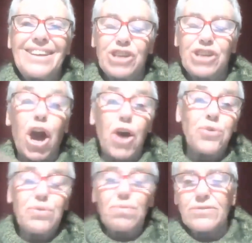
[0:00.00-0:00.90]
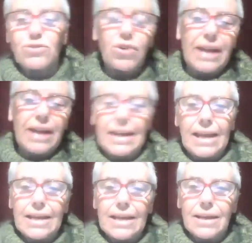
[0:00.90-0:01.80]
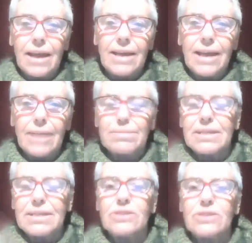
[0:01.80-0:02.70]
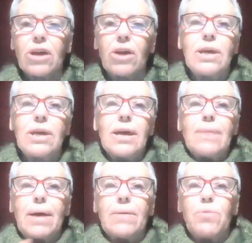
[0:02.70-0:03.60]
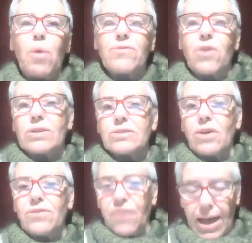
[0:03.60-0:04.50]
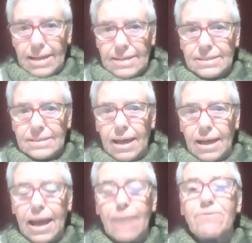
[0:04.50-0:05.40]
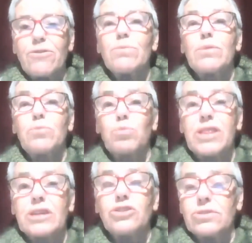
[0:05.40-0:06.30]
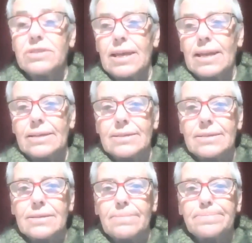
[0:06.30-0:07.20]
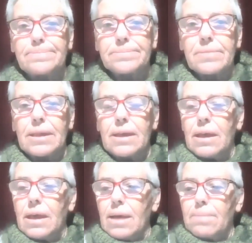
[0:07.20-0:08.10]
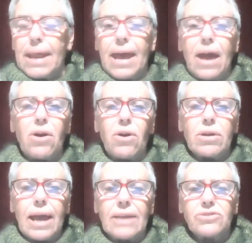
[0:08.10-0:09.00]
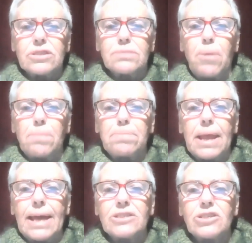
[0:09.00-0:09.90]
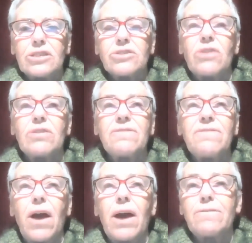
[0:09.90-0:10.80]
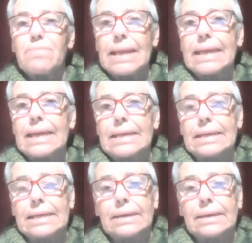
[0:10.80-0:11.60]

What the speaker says: to go. We've still got 88% to go. But what we've got so far has come from within New Zealand. But our country's population is only 5 million.